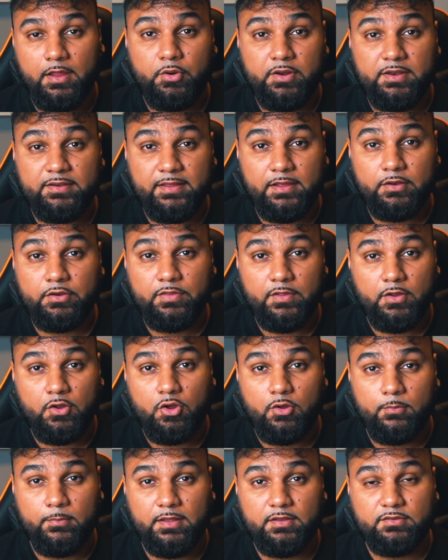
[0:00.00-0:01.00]
put it down in the
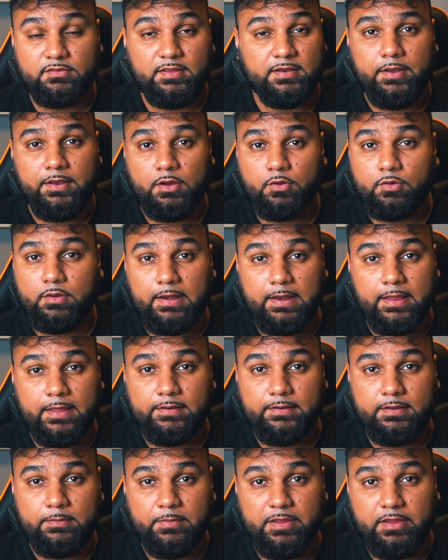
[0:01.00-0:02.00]
comments and I'll
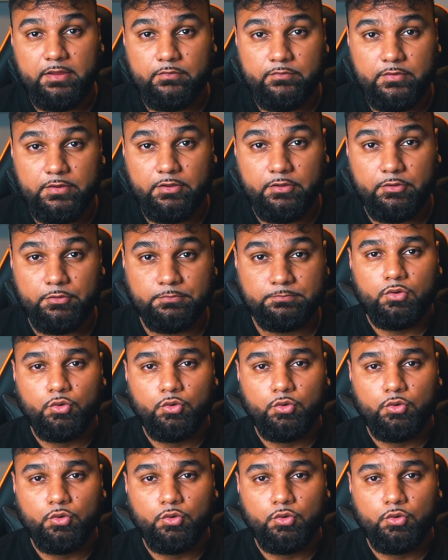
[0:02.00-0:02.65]
gladly make a video.